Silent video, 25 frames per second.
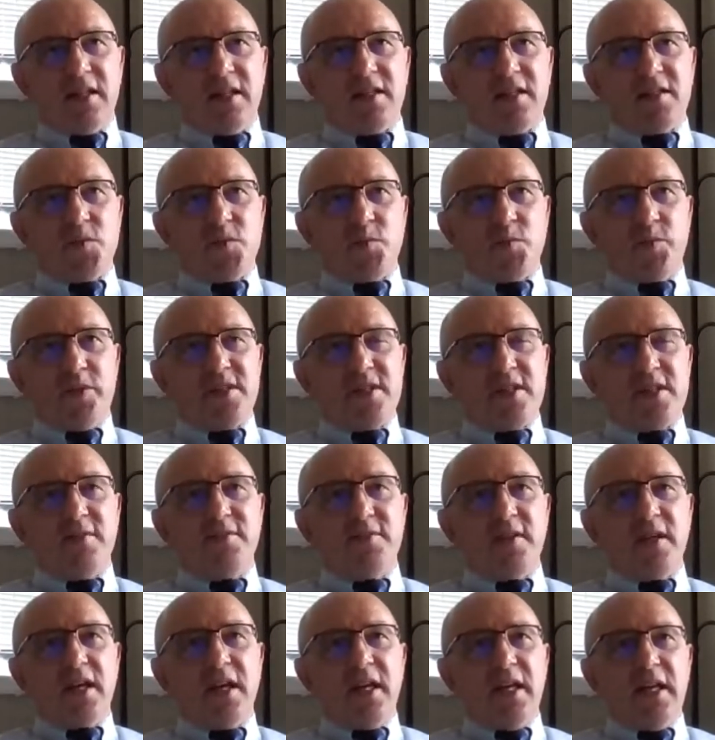and
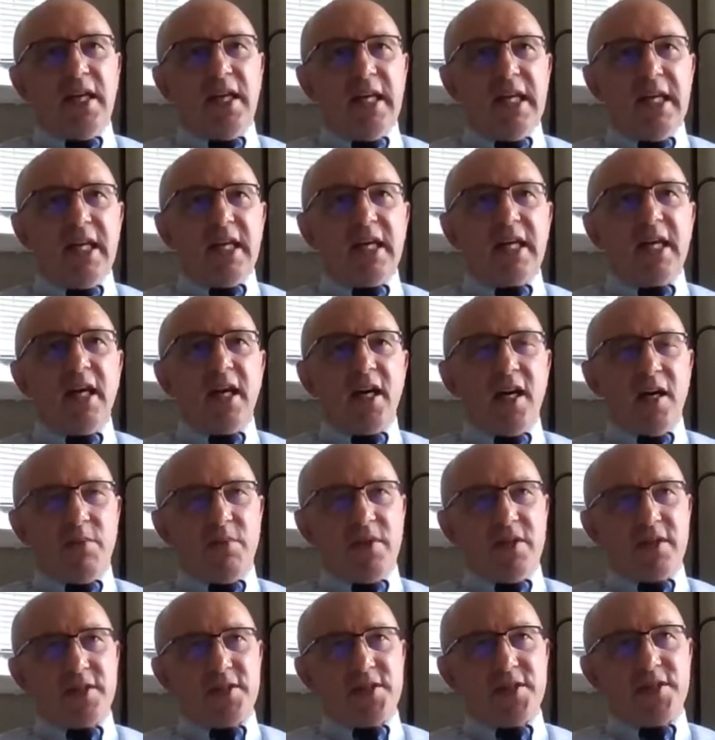specifically
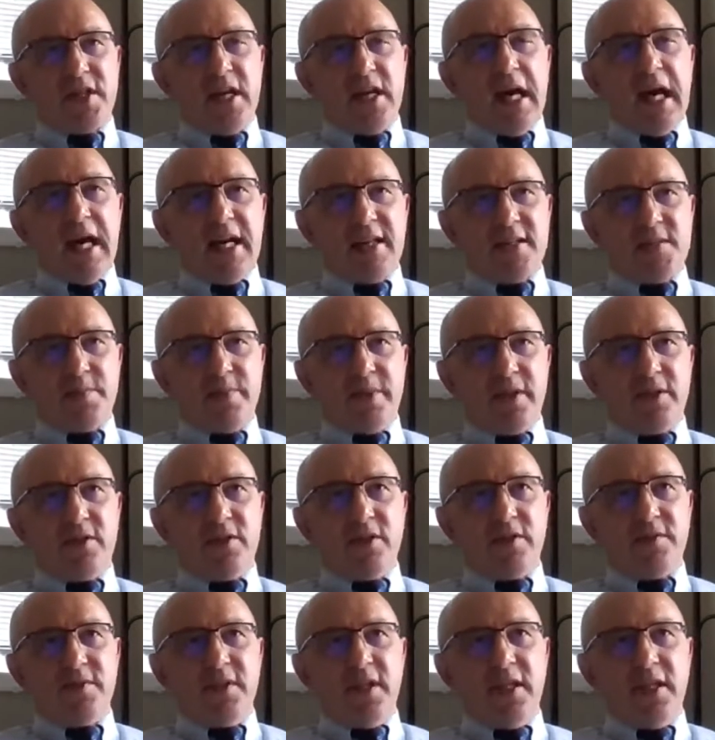e-commerce aspect
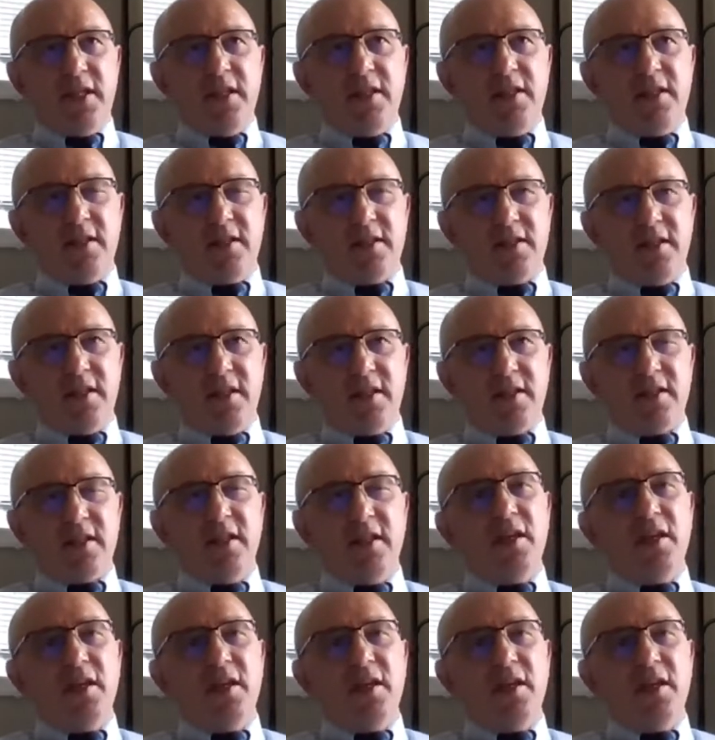of the internet,